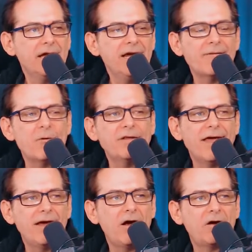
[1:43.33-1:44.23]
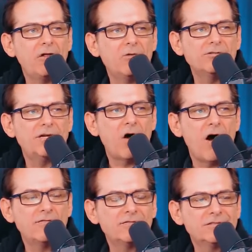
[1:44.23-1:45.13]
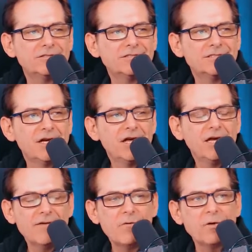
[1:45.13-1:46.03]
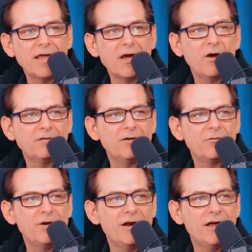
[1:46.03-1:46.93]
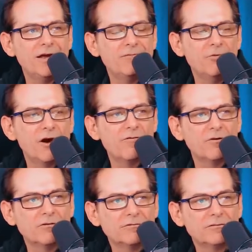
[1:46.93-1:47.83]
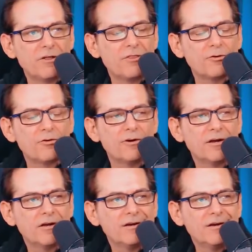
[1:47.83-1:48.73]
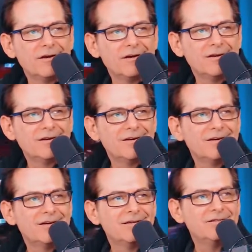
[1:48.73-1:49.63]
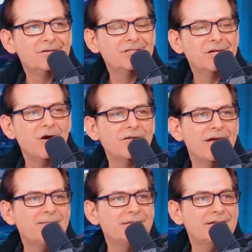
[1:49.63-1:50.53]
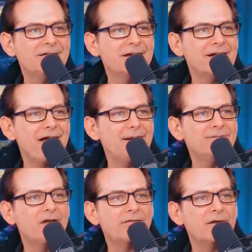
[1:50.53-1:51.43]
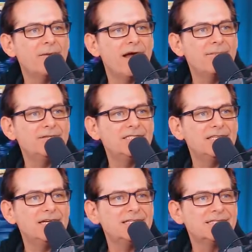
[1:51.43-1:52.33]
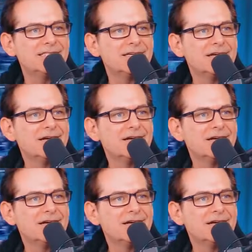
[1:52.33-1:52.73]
Even when they closed it off, even when they cut the arena in whatever, a third. Do you see all the empty? Look at nothing but empty seats.